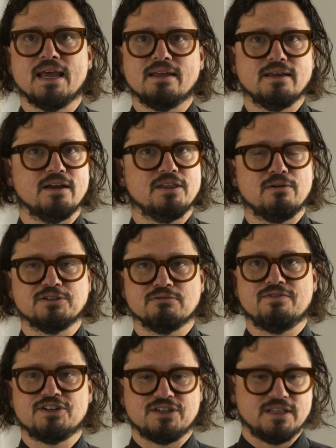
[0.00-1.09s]
There was a
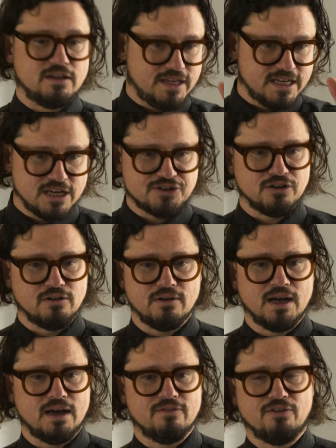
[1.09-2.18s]
revision, the initial
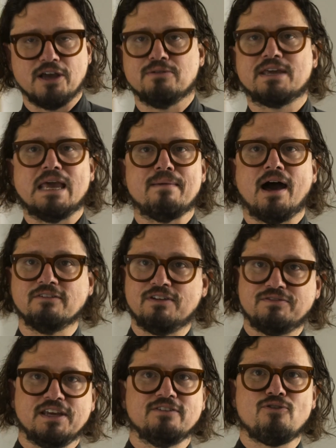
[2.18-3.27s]
volume came out in
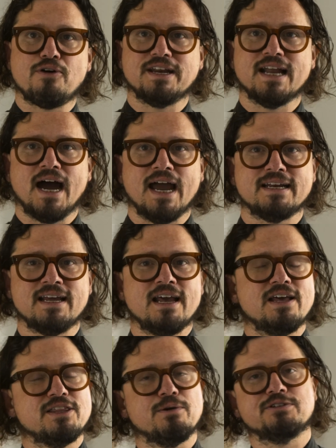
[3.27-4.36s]
1549.
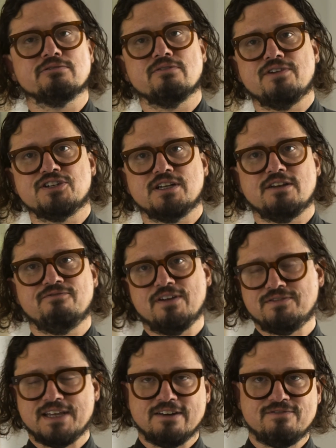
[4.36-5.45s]
There was a revision in
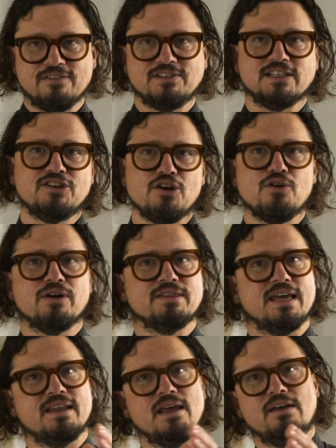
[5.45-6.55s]
1552, and
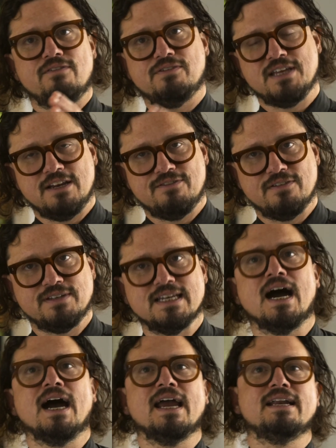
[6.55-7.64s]
then
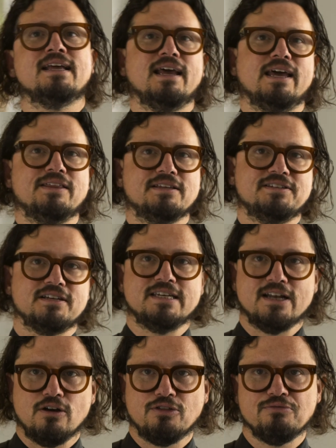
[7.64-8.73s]
1559, and then
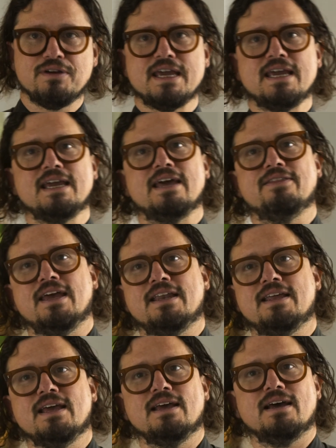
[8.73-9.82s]
1603, and
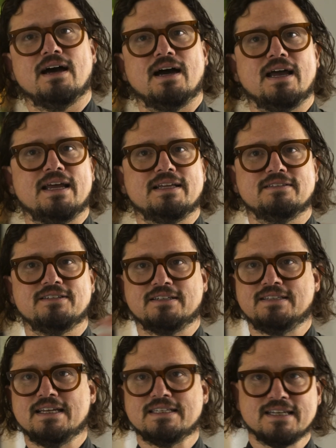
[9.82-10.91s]
then in
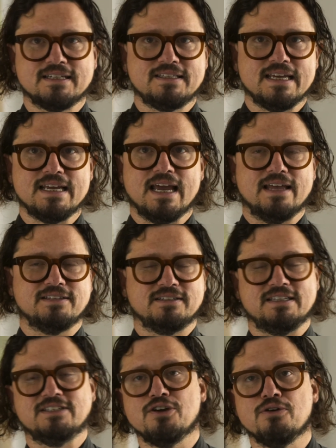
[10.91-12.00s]

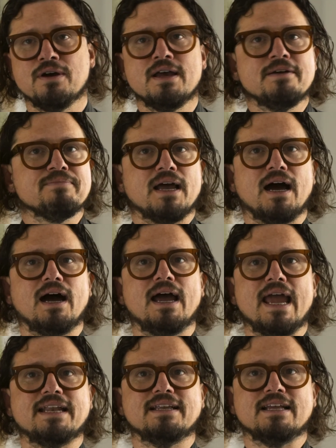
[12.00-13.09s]
1662.
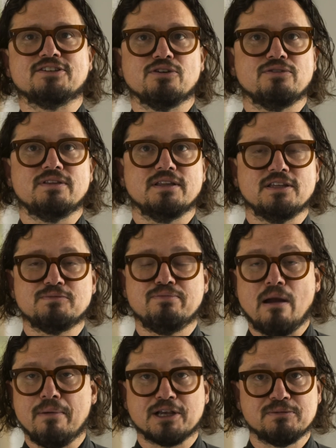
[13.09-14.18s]
And so this
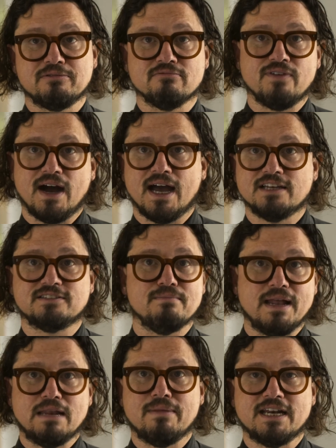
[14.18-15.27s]
prayer book has been revised
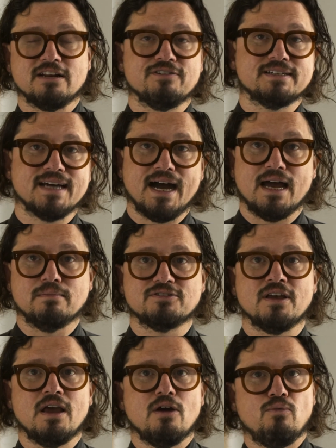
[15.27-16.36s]
many, many different
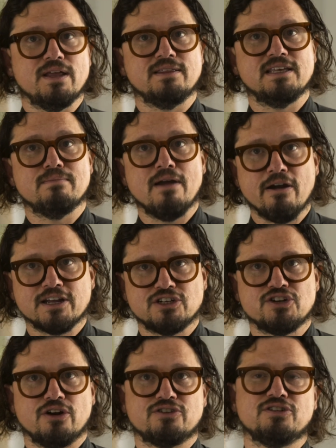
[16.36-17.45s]
times. When the American
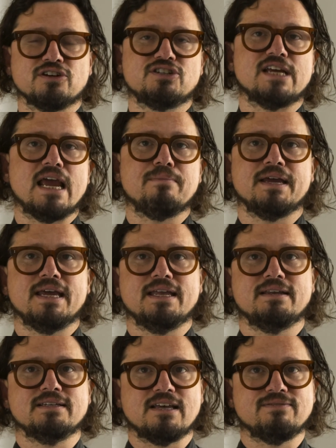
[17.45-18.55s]
church took shape in
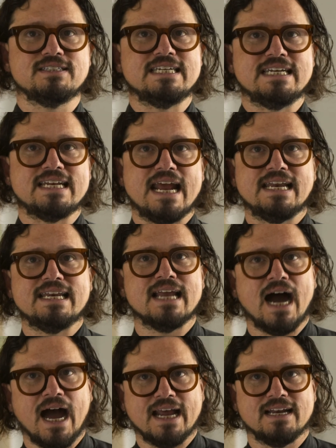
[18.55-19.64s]

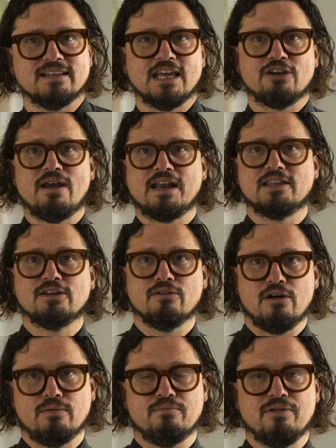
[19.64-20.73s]
1789, they created their
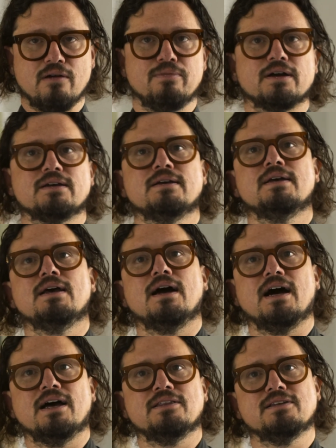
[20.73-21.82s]
own prayer book.
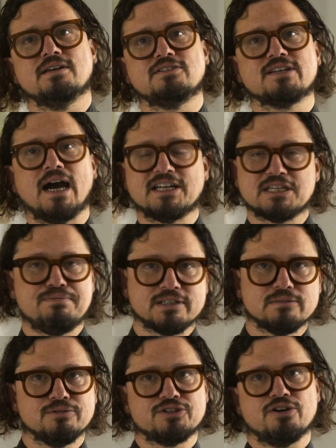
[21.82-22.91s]
The Scottish
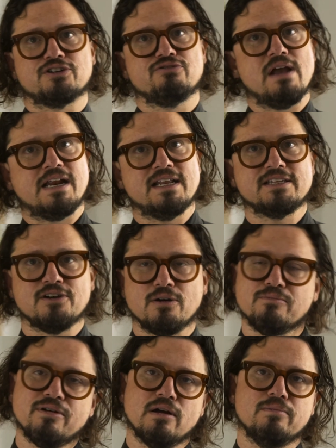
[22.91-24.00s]
Episcopal Church created its own
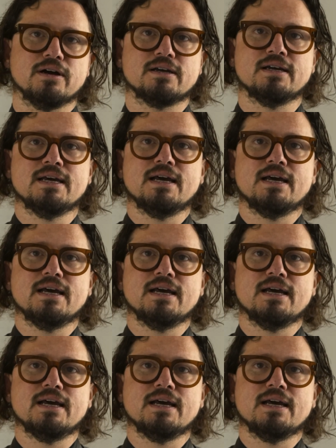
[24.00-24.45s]
prayer book.